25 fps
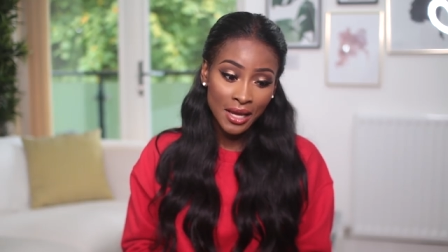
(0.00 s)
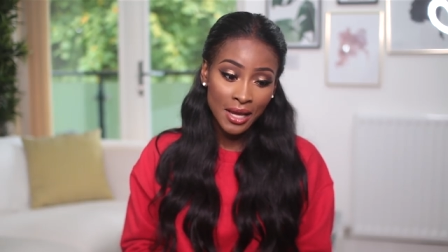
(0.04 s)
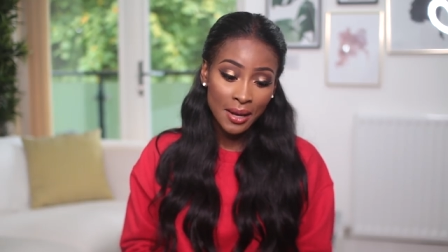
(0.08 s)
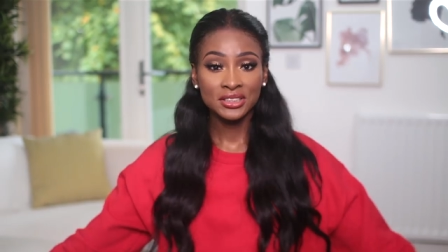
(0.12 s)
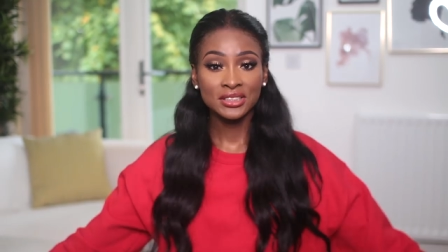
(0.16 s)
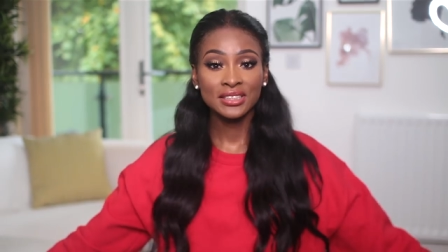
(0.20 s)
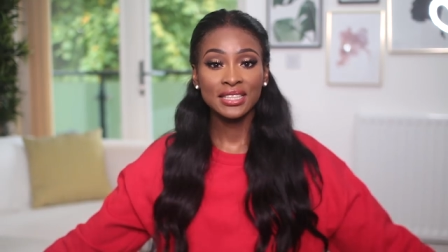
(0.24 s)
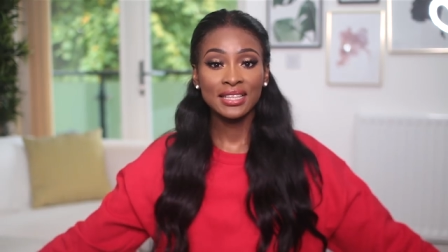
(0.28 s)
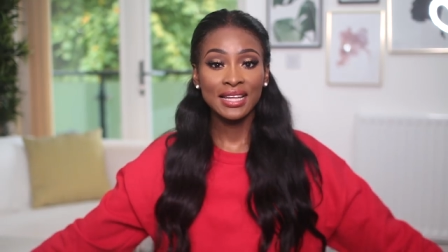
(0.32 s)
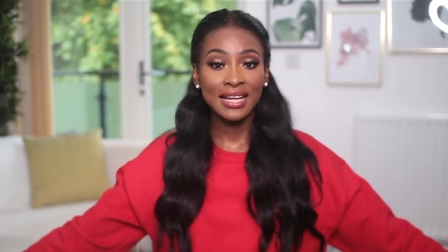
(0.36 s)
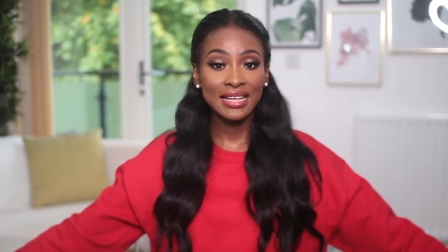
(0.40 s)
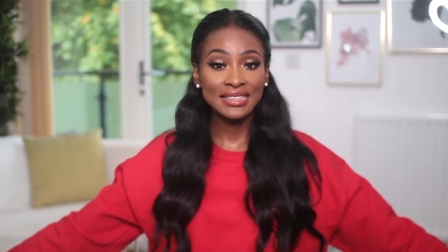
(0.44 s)

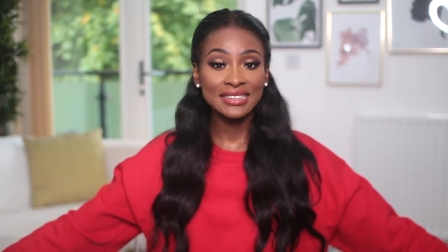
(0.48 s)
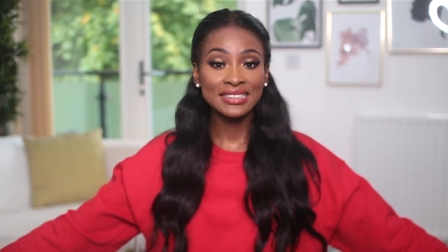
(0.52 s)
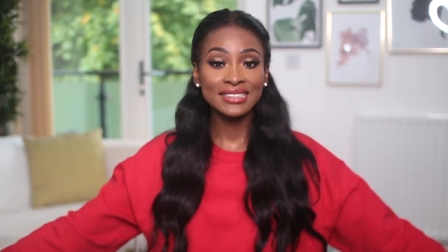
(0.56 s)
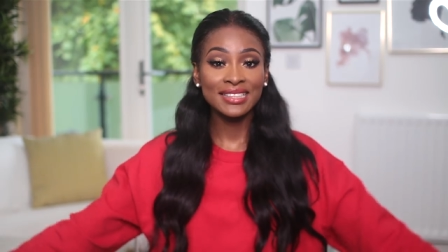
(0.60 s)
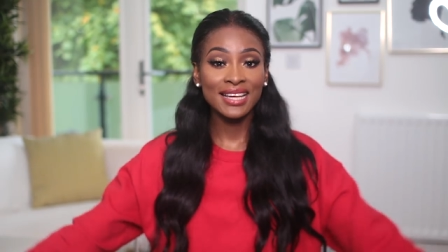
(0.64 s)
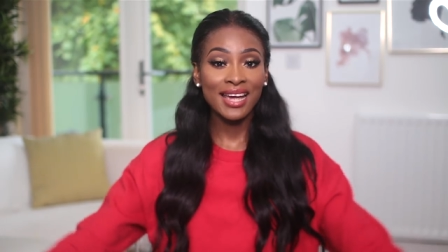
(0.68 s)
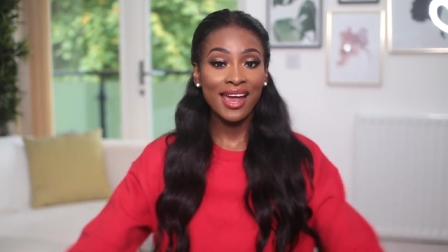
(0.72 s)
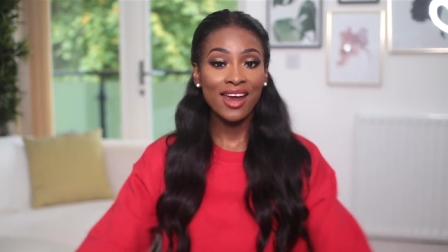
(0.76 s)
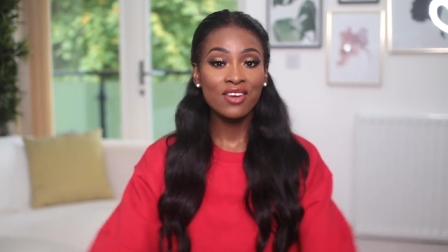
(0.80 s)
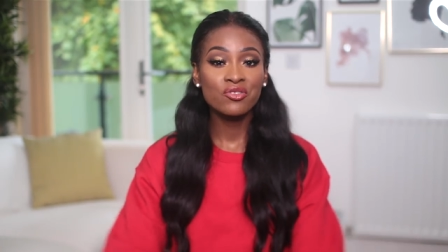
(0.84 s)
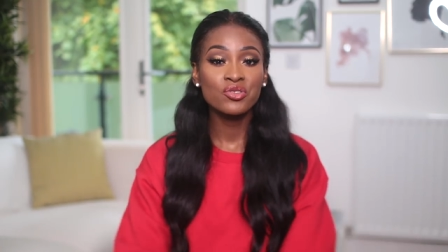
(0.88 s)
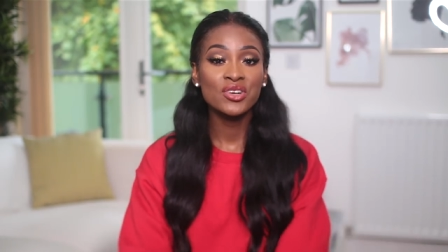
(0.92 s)
So yeah, that's
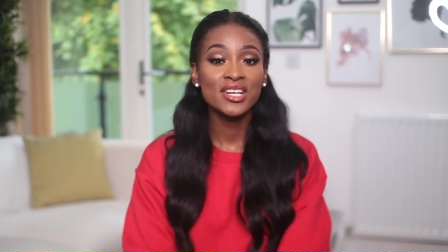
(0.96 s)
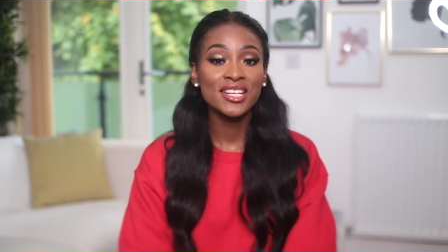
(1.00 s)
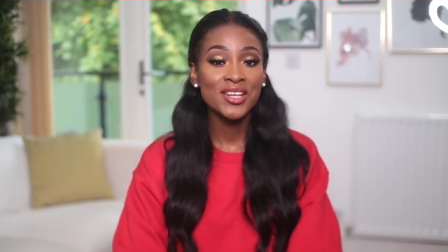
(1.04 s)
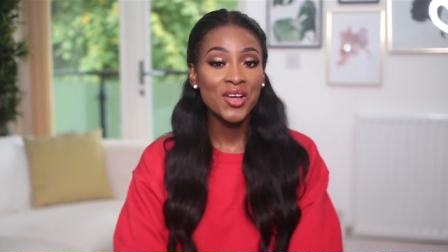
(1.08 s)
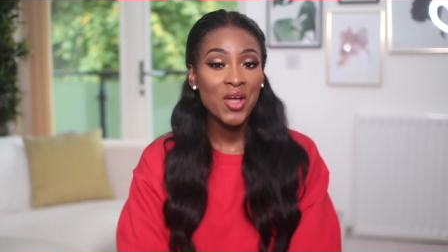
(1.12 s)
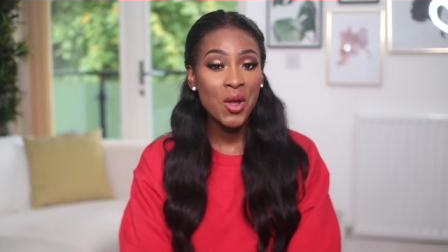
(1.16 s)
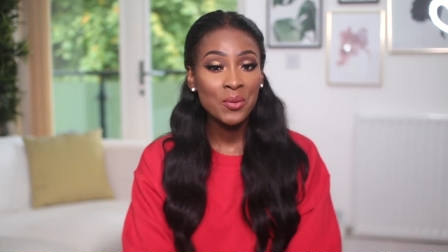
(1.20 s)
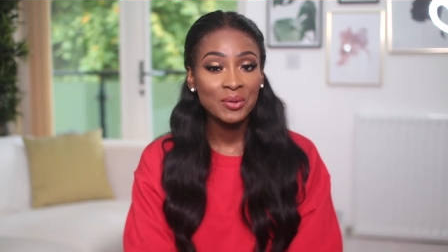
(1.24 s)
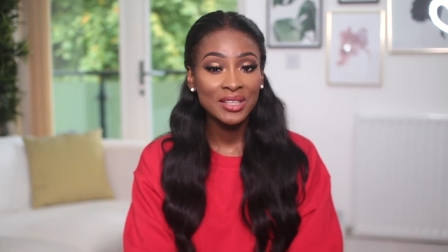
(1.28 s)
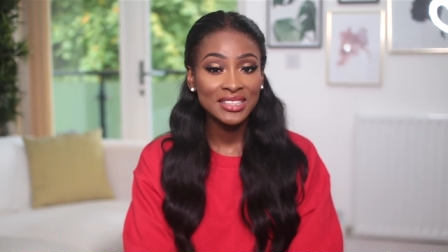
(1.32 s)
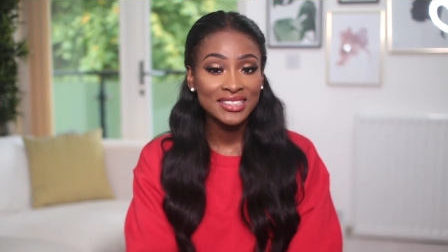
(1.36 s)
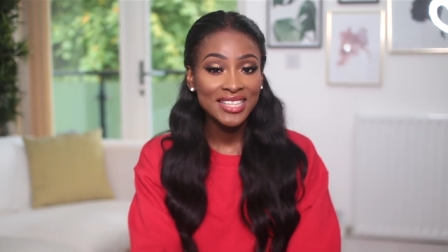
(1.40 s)
it. I
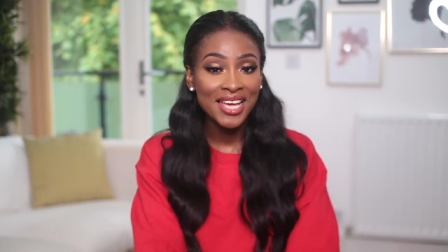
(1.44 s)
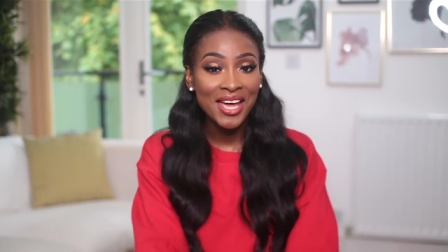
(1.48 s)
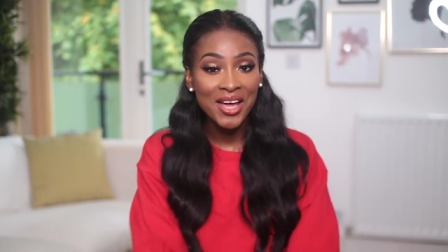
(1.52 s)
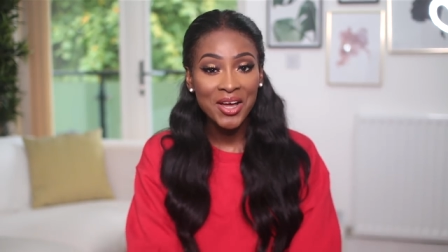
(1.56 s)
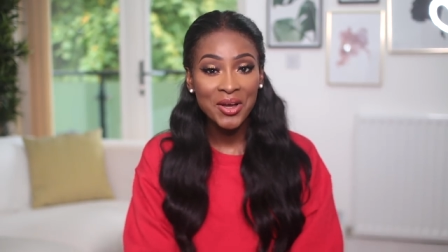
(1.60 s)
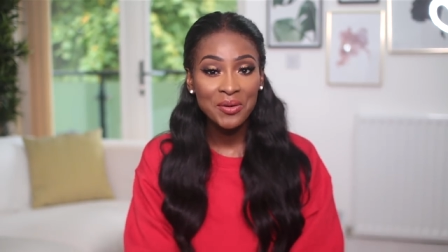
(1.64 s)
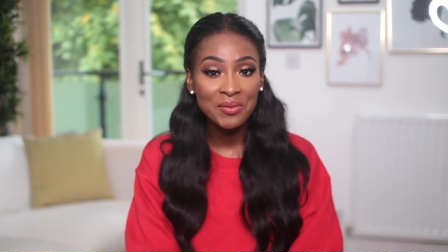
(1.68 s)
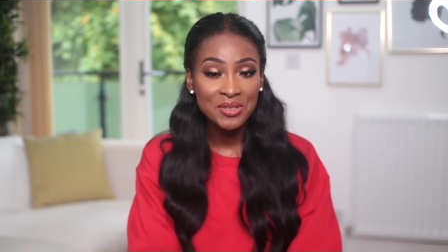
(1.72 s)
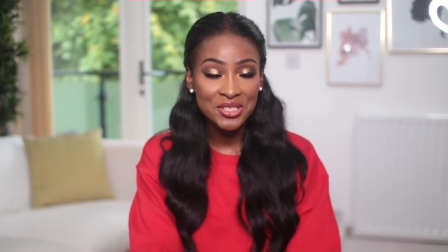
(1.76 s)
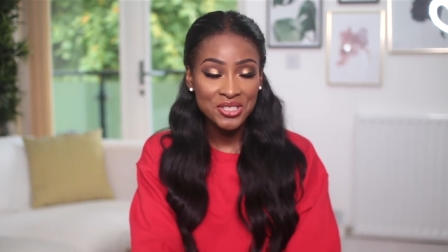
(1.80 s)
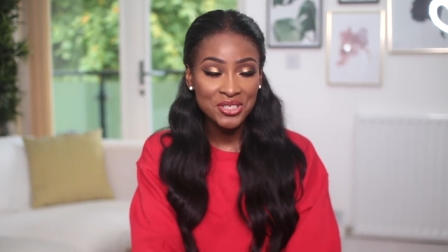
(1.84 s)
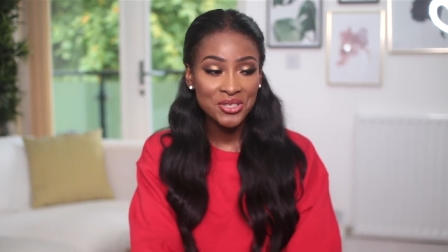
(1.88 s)
really hope this
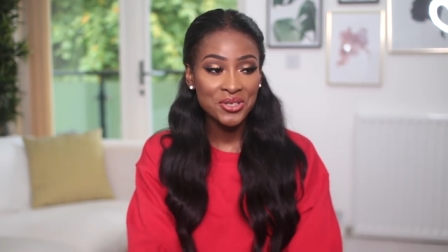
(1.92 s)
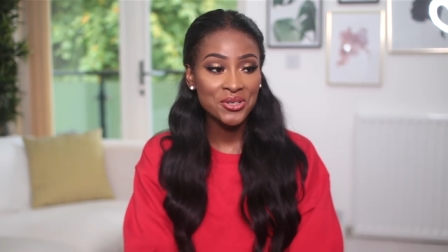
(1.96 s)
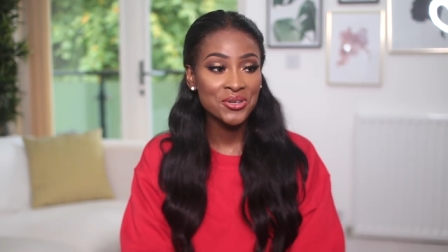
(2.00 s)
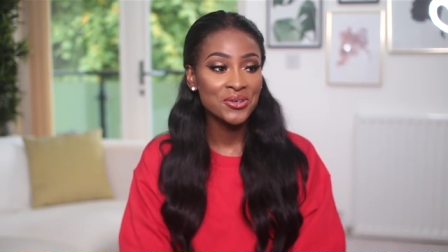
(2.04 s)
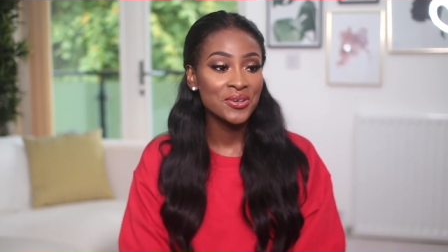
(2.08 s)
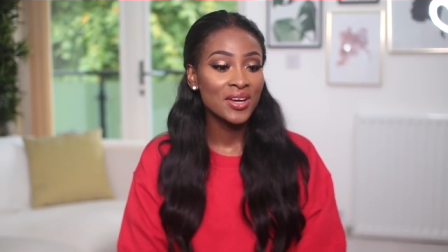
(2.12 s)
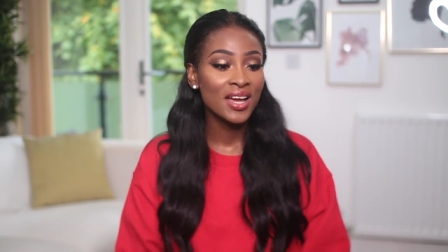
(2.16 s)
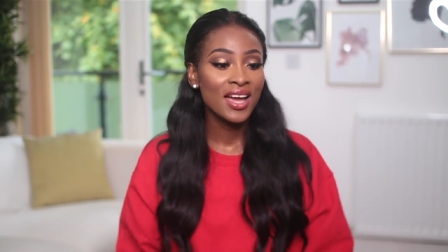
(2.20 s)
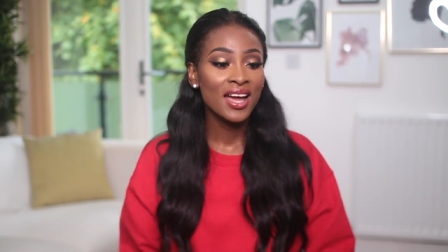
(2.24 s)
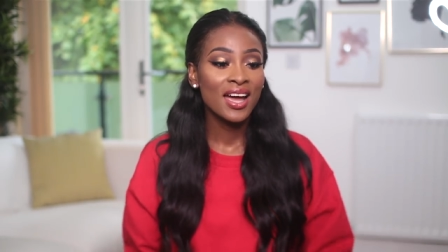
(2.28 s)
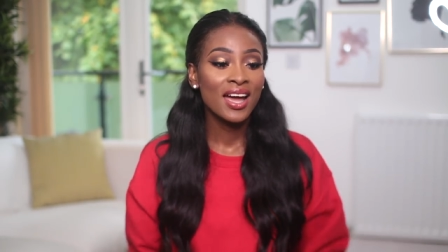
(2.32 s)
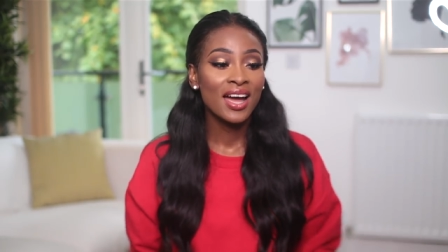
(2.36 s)
helped
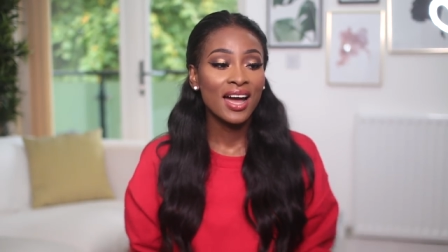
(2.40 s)
you.